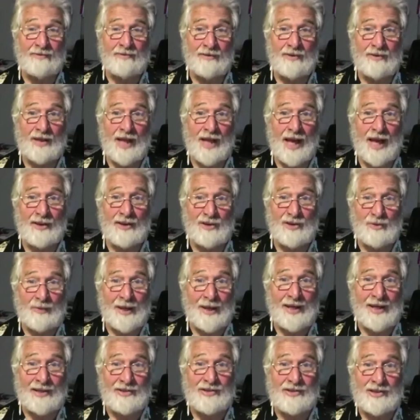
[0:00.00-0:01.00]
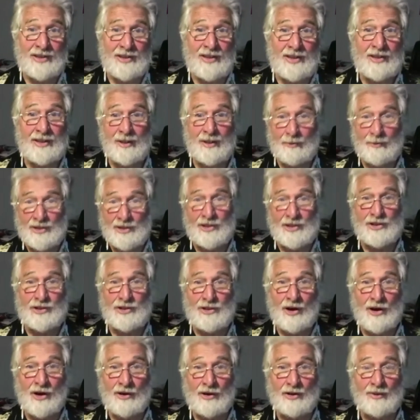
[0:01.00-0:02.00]
space that we just
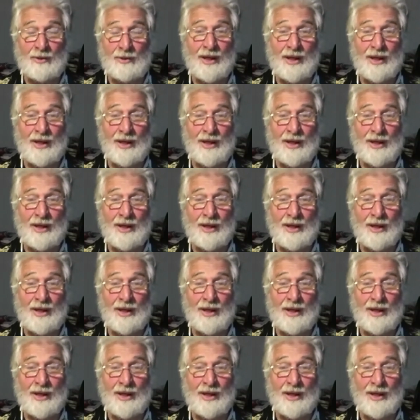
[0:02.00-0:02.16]
talked about,